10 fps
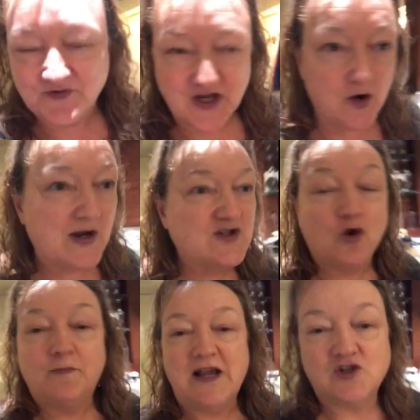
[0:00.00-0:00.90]
So it's all
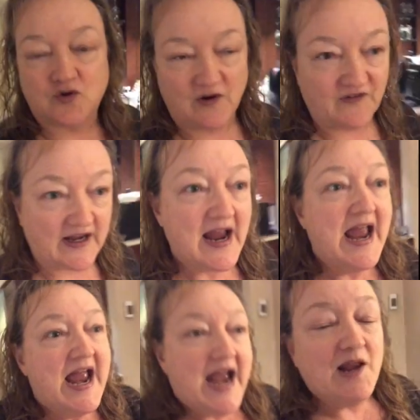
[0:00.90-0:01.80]
been terrific.
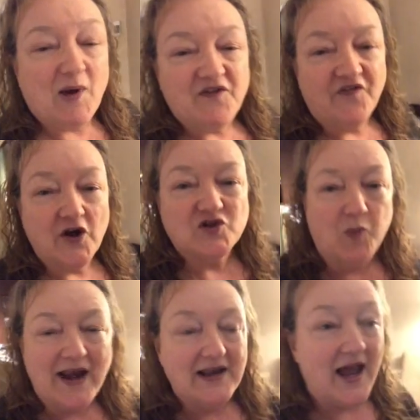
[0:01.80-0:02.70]
Anyway, folks,
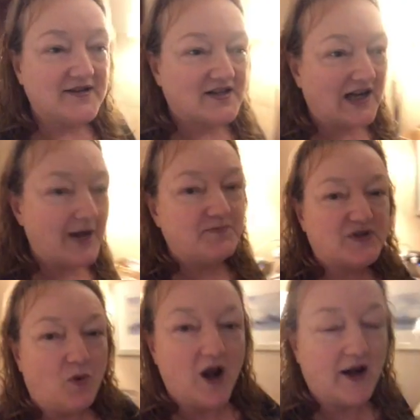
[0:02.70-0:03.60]
one last glimpse
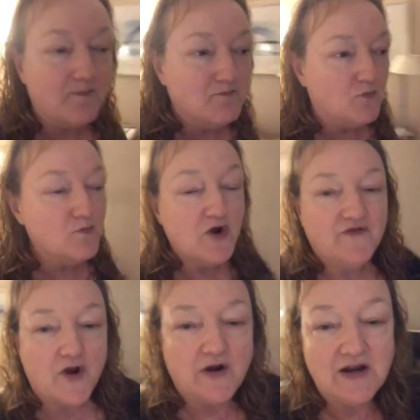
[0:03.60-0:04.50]
while I move
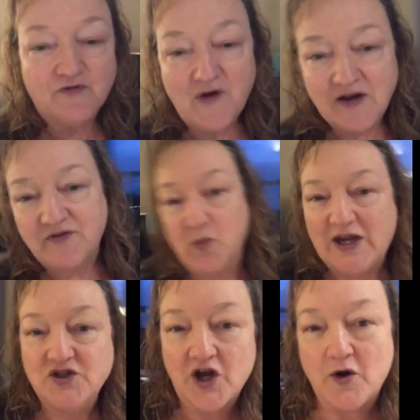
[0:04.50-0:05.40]
in front of the
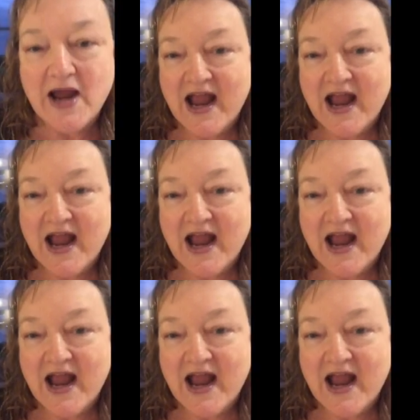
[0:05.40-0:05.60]
window.